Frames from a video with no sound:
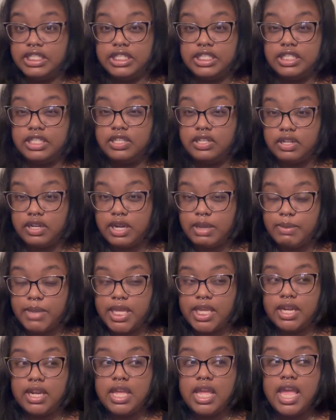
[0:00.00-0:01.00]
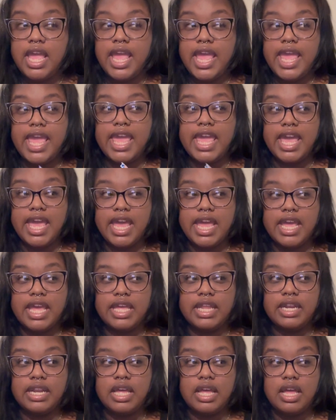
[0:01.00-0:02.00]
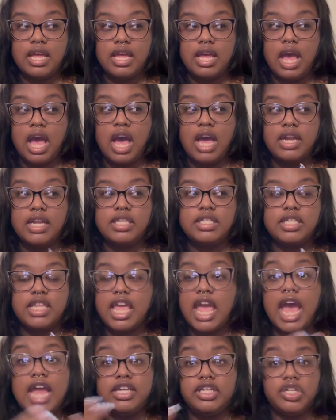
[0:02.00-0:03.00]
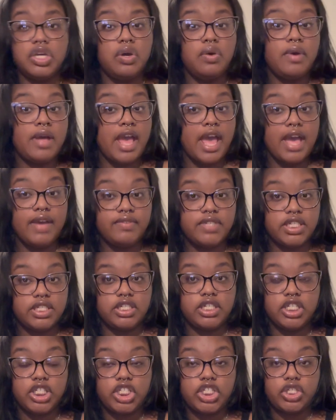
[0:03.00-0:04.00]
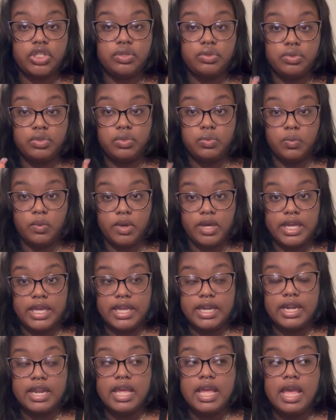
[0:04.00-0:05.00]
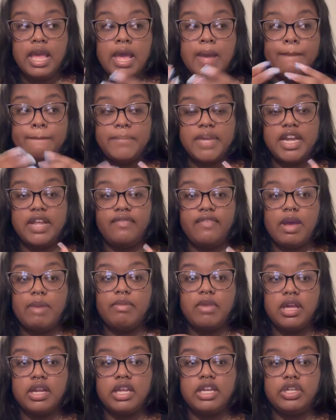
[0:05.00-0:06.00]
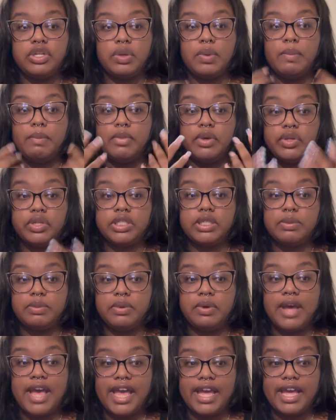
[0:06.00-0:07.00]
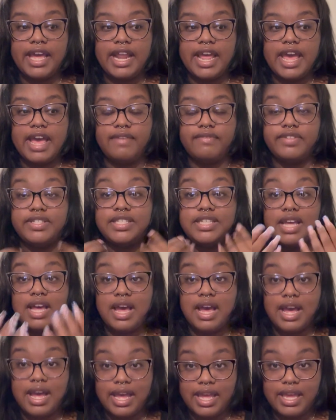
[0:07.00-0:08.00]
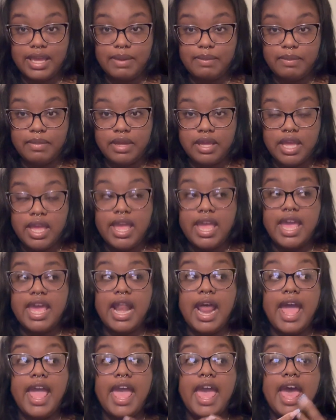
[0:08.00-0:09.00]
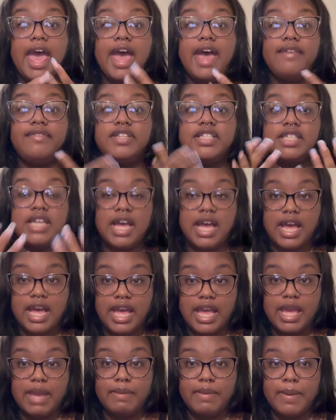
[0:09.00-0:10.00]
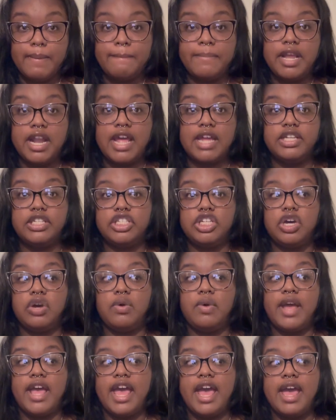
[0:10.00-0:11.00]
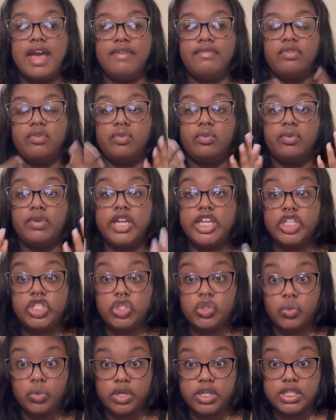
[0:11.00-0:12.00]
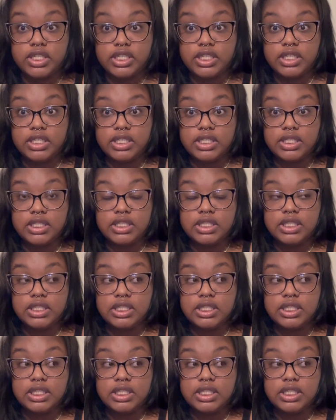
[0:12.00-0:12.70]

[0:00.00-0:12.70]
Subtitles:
You know what I mean? And honestly, I don't have to just choose one. But if I'm gonna do multiple, I gotta have time. And I have time, but I don't have resources.